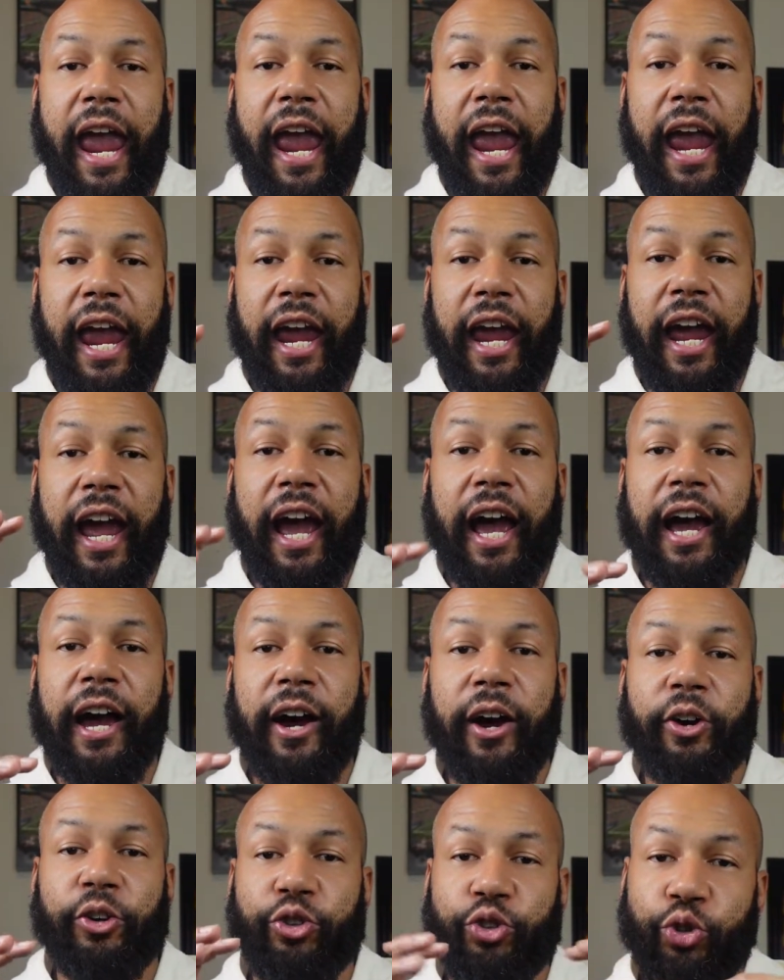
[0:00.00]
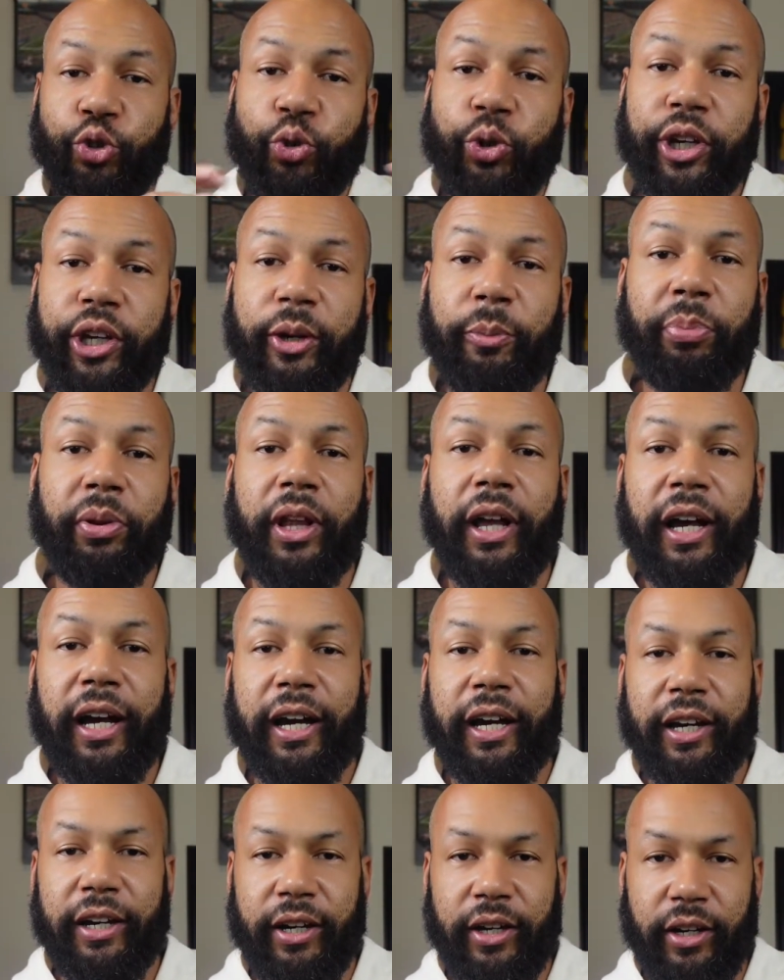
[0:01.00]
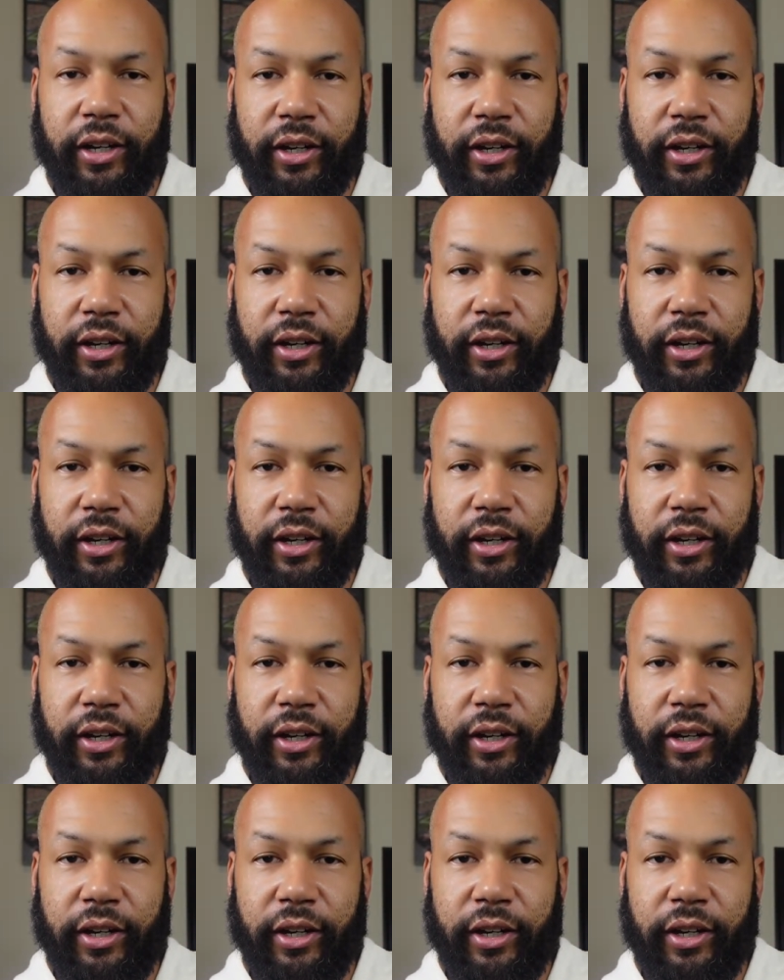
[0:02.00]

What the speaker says: and how you can apply